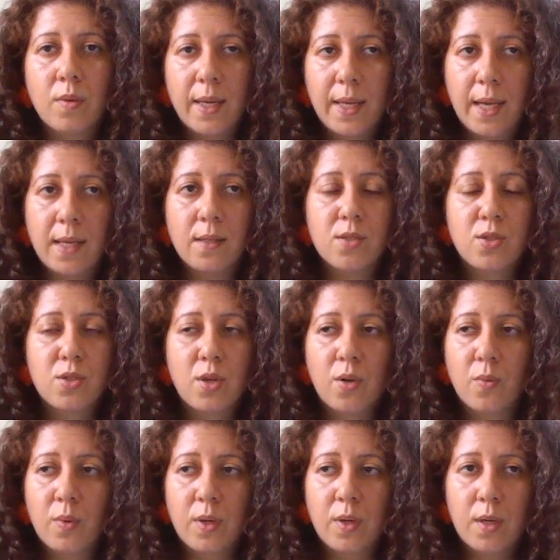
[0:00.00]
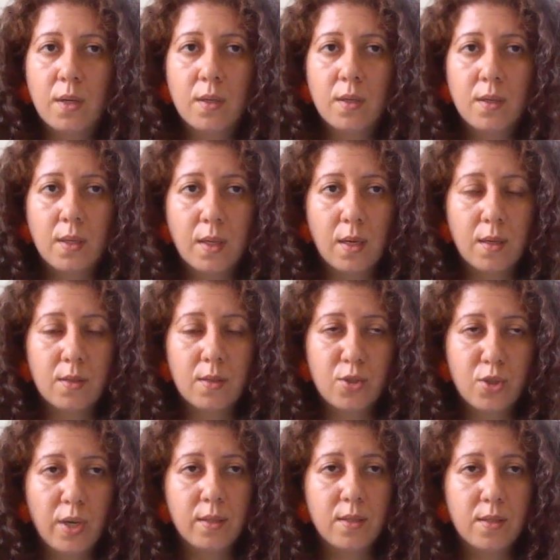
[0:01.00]
again, start where the
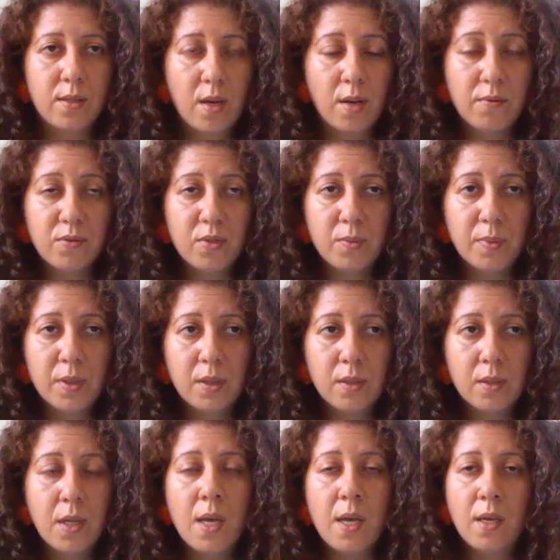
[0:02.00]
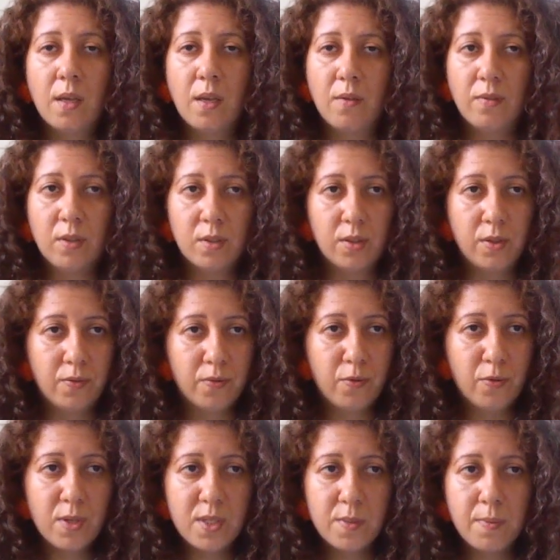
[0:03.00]
child is comfortable, give a lot of
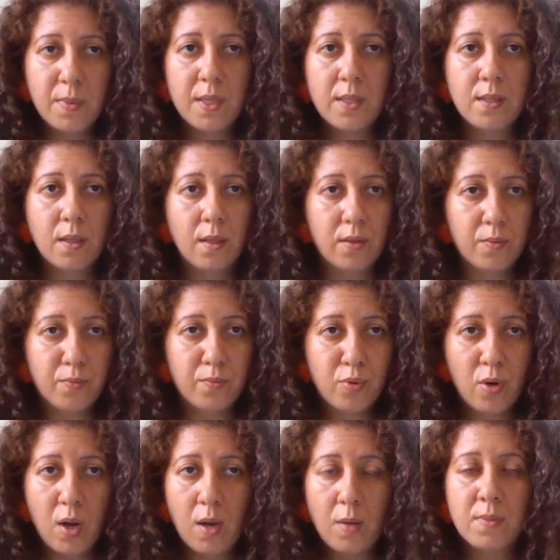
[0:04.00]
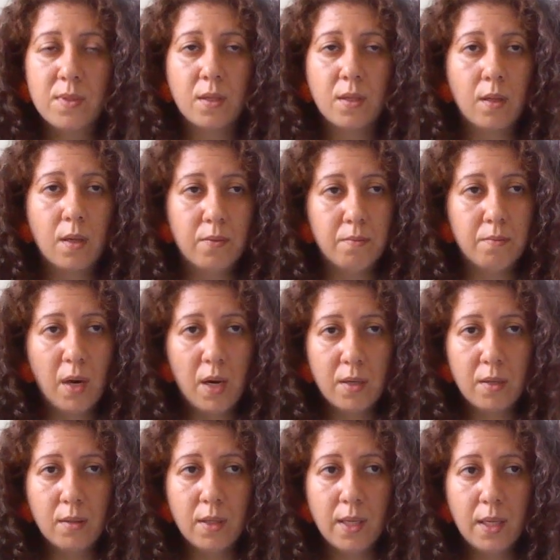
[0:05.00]
enforcement, a lot of prompts, a lot of
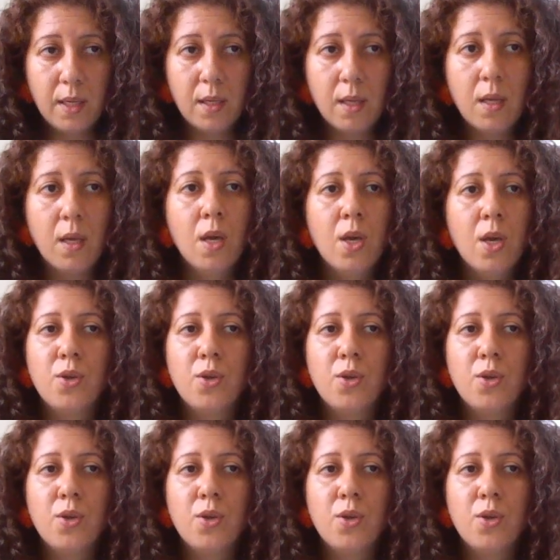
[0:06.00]
modeling.